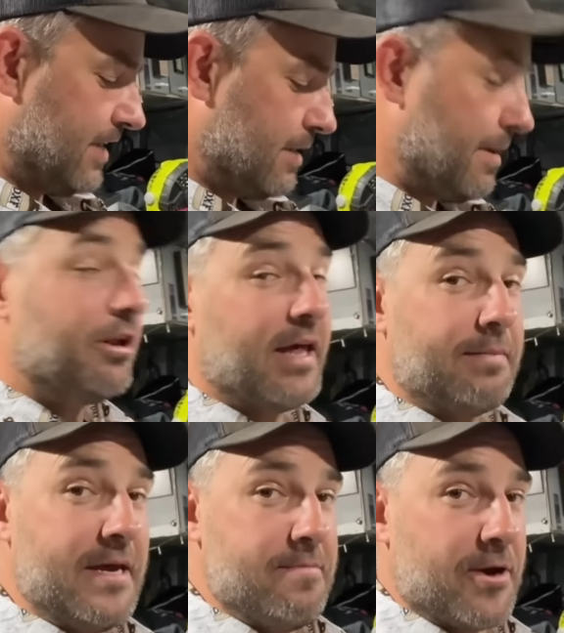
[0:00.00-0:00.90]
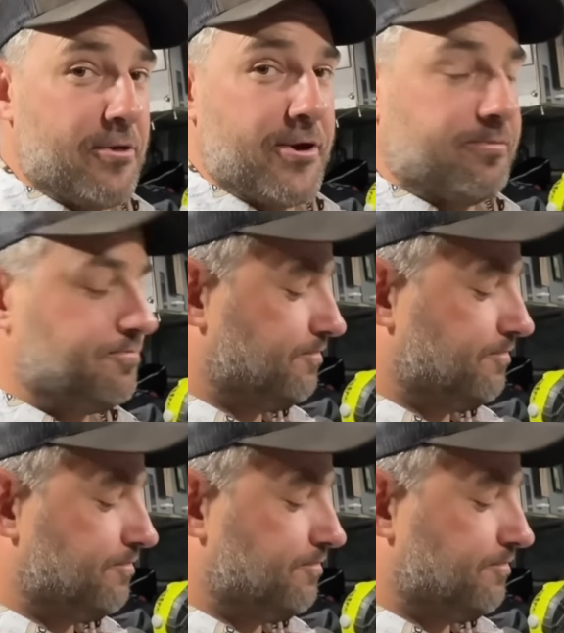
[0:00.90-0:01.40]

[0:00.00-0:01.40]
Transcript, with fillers: You better like peanut butter though.